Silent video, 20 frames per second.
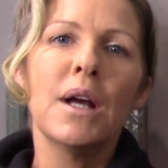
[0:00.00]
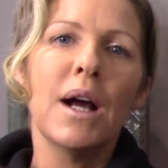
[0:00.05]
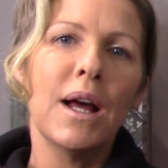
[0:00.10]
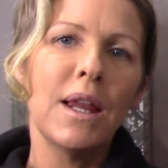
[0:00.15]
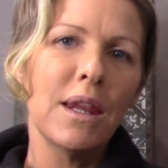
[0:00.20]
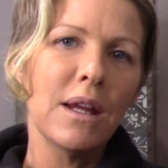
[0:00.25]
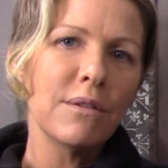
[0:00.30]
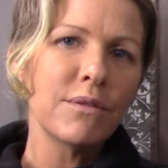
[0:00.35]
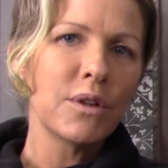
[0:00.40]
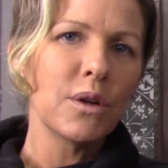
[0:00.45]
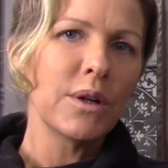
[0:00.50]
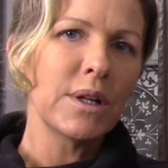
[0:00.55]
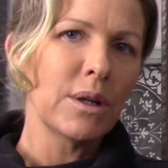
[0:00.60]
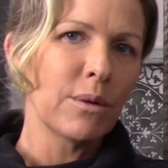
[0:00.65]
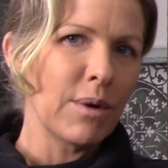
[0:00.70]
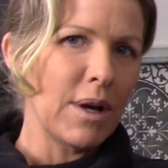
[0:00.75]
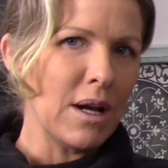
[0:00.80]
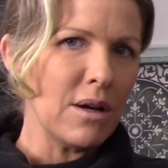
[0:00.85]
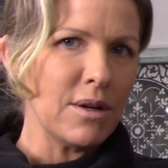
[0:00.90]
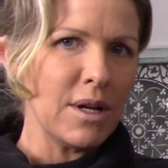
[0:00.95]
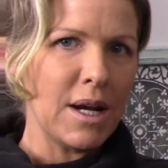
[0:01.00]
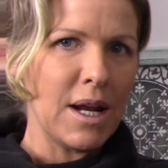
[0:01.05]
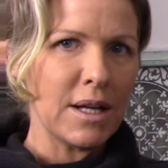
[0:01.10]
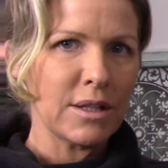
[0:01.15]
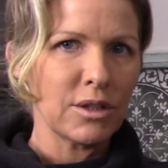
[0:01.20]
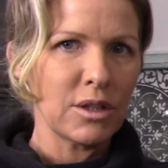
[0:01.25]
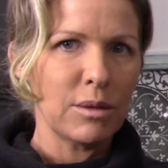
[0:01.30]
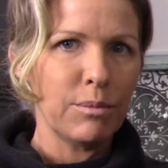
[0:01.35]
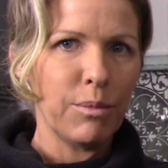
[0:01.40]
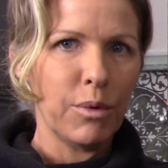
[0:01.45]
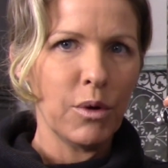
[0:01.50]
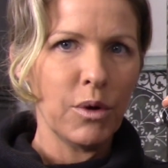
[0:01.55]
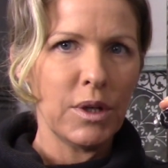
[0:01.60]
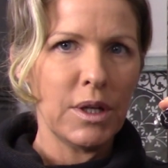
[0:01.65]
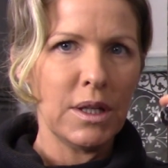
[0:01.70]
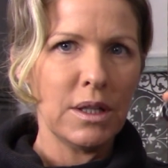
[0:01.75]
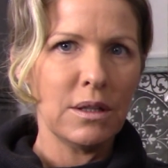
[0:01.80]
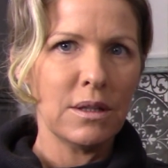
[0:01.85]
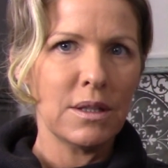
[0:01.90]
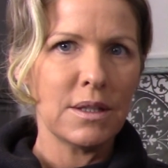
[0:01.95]
I love going around and actually
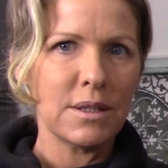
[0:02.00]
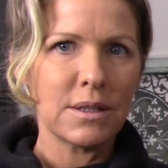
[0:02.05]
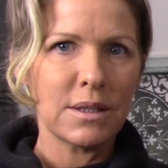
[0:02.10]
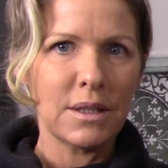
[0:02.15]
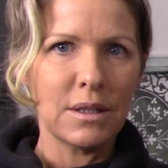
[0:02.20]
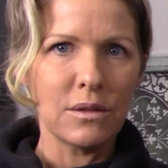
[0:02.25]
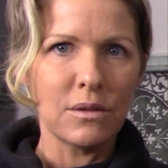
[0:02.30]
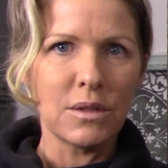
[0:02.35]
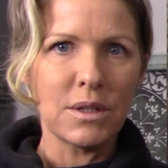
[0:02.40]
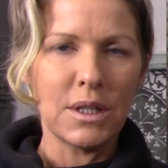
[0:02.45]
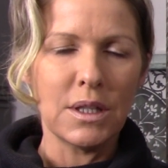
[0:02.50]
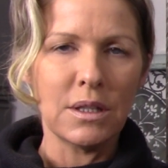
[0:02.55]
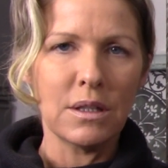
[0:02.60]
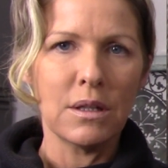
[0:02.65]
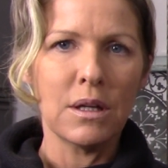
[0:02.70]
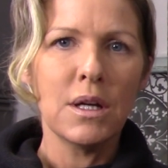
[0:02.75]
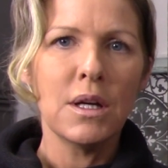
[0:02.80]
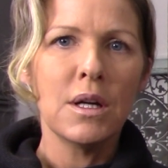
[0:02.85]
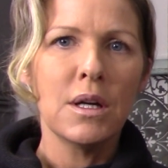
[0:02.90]
putting this gilding